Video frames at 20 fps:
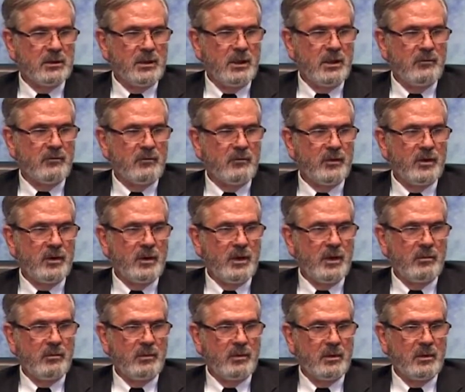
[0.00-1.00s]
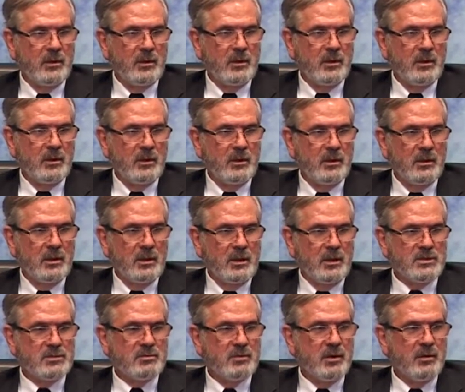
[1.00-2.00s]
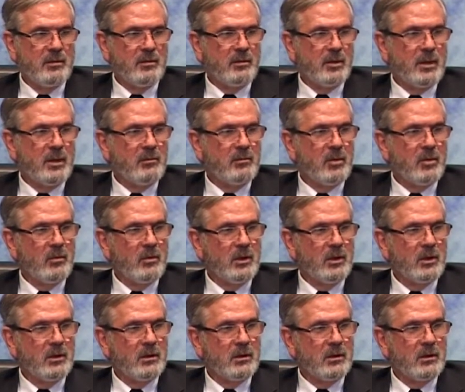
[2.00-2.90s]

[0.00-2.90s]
in front of him. He's probably my number one.